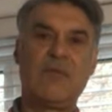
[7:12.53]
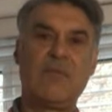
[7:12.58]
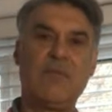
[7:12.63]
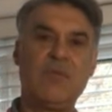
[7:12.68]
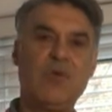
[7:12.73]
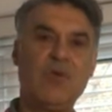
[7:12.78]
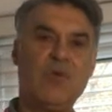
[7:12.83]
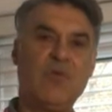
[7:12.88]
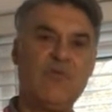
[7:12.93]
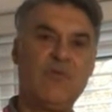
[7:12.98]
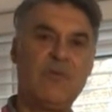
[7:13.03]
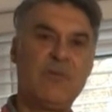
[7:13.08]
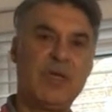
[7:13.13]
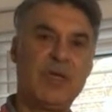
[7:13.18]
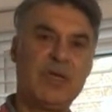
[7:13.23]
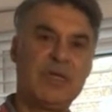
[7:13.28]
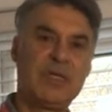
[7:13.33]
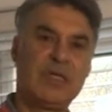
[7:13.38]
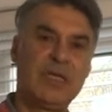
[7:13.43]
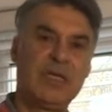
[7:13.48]
a
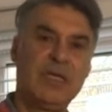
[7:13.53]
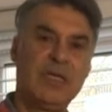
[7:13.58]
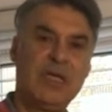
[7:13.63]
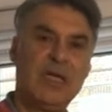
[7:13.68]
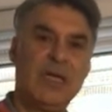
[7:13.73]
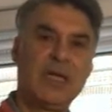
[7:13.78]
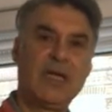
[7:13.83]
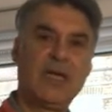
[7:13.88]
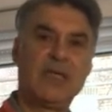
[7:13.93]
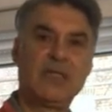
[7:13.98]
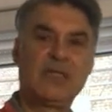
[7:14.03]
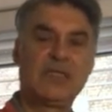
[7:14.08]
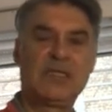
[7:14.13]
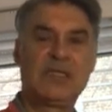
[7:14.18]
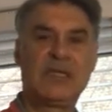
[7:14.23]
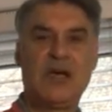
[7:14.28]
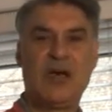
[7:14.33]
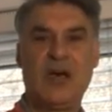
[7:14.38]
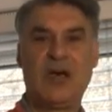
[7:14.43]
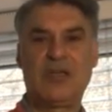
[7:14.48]
movement can
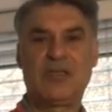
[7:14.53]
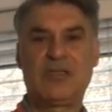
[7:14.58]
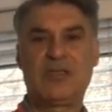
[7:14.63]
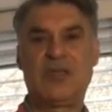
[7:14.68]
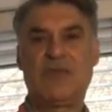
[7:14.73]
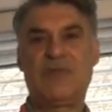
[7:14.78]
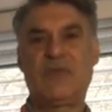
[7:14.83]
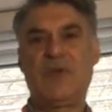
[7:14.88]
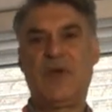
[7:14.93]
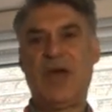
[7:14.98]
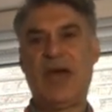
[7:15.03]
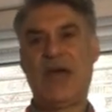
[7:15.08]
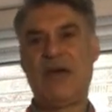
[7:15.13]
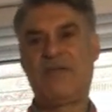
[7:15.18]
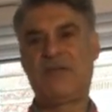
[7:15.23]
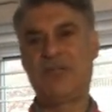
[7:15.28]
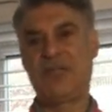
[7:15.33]
start. So if you have